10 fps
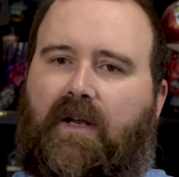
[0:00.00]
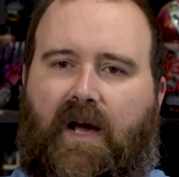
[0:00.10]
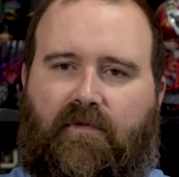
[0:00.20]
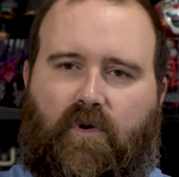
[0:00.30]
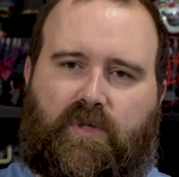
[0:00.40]

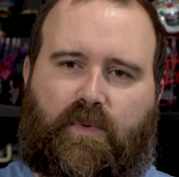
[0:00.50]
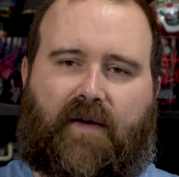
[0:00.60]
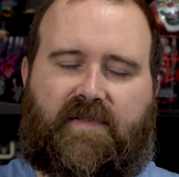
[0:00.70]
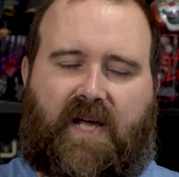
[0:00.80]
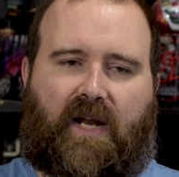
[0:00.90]
Now, of course, we
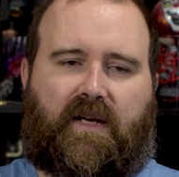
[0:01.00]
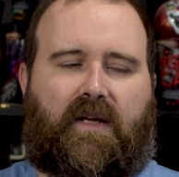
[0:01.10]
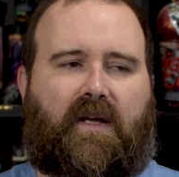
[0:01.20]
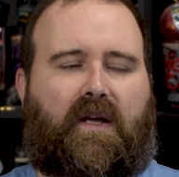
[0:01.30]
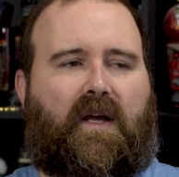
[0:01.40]
have
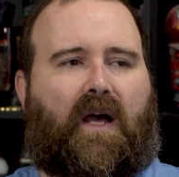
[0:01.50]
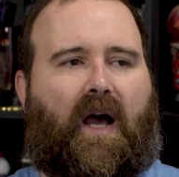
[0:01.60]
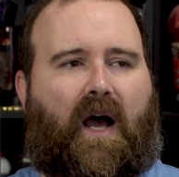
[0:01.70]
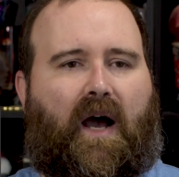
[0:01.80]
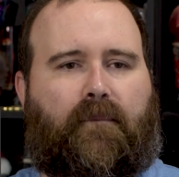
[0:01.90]
10.
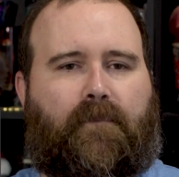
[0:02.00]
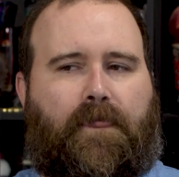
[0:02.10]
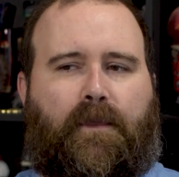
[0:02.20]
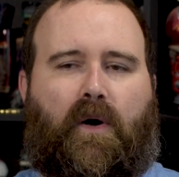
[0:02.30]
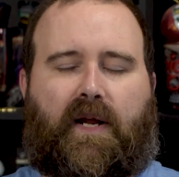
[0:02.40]

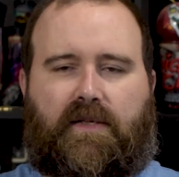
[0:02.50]
It